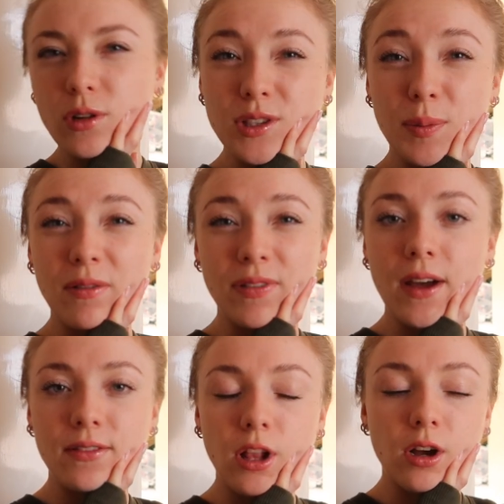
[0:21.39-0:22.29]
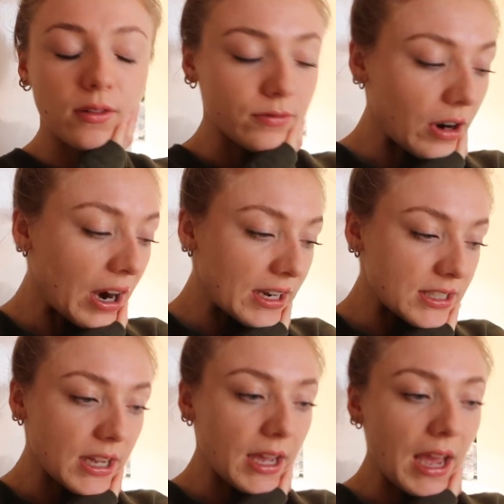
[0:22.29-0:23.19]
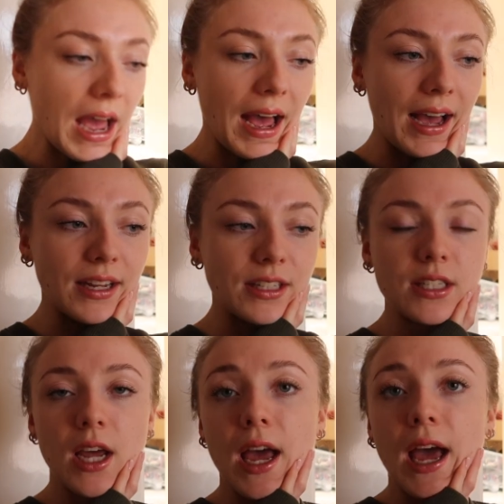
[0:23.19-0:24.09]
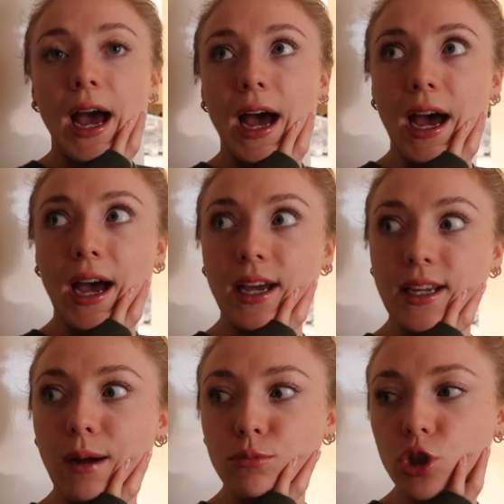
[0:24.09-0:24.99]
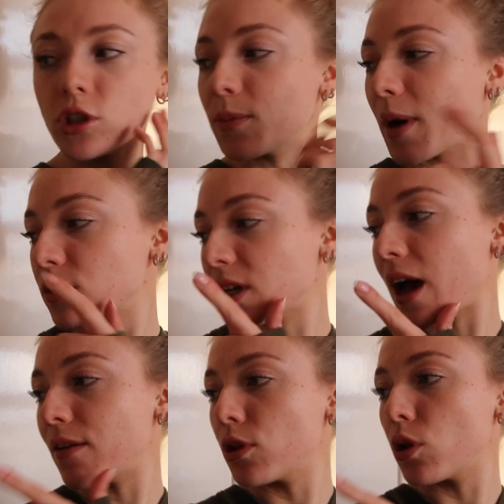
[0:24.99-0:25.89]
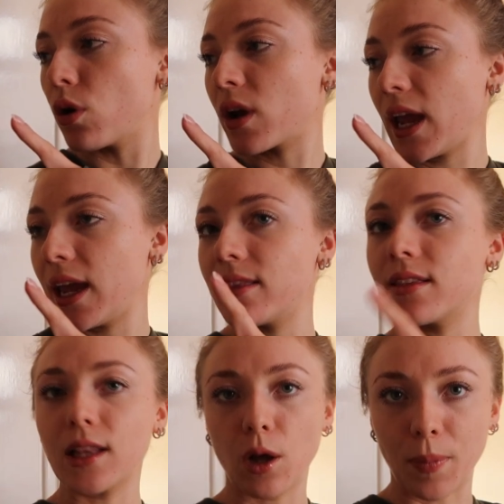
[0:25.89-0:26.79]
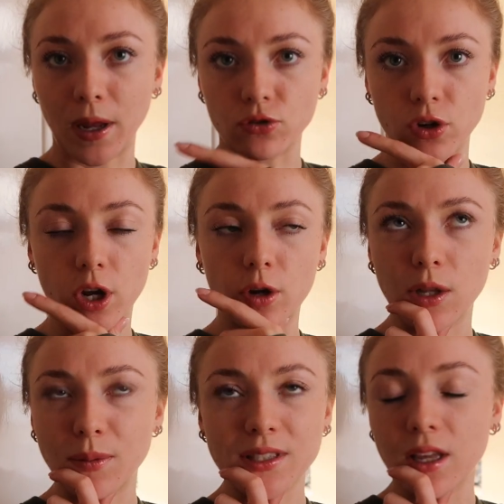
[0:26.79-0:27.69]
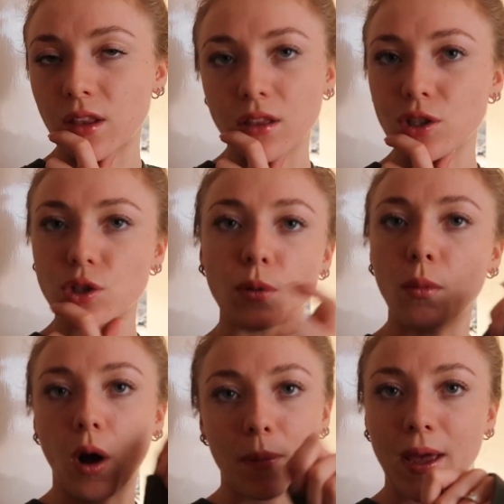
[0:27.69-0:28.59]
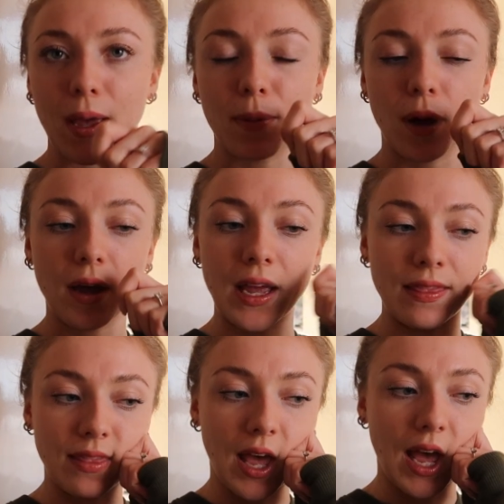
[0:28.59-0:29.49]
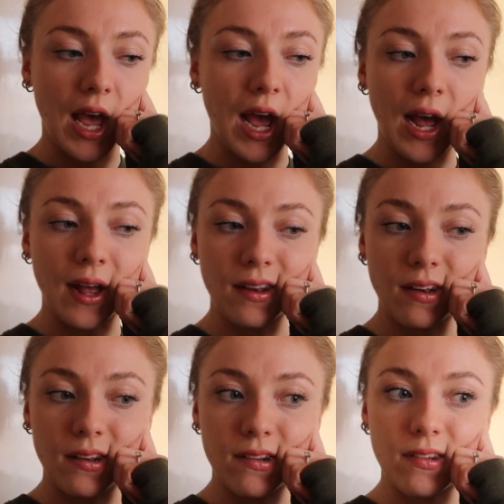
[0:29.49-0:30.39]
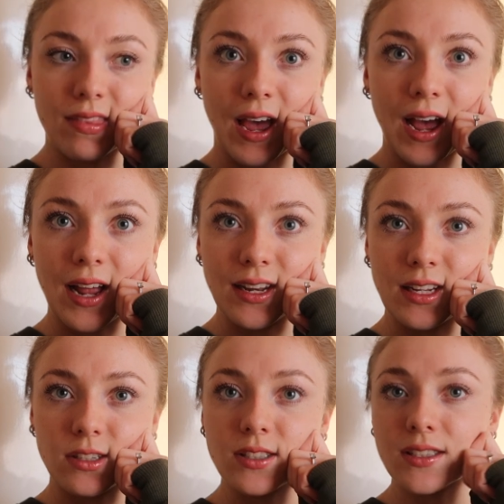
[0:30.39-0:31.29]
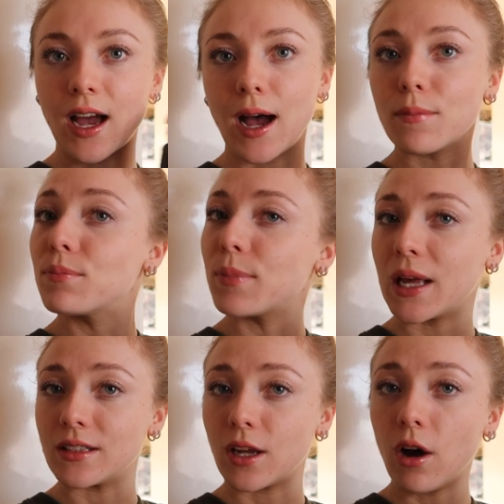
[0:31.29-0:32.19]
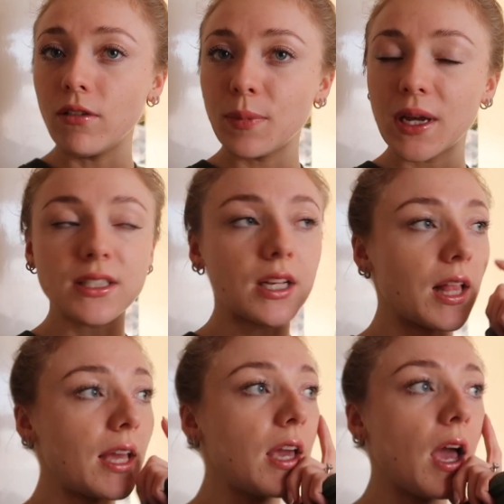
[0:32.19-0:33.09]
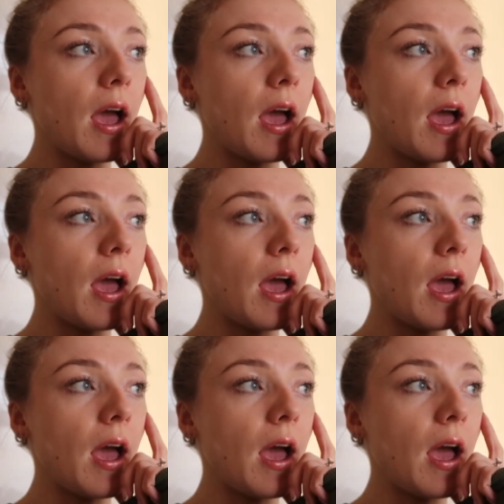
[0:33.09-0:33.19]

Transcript: It's about 5 o'clock on Friday and I am just about to have a look in the little bedroom. Louis said that there's some wallpaper in there and that I need to start peeling it off basically.